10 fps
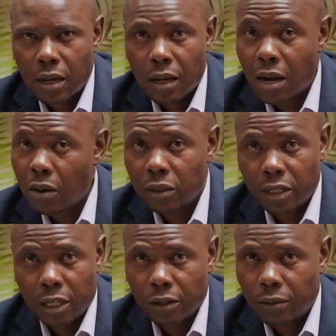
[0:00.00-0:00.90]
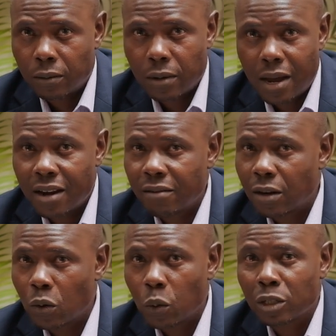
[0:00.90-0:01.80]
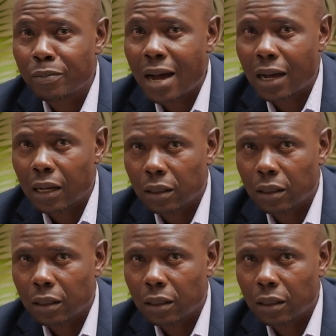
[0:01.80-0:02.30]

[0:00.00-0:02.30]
And I will tell you, I never looked back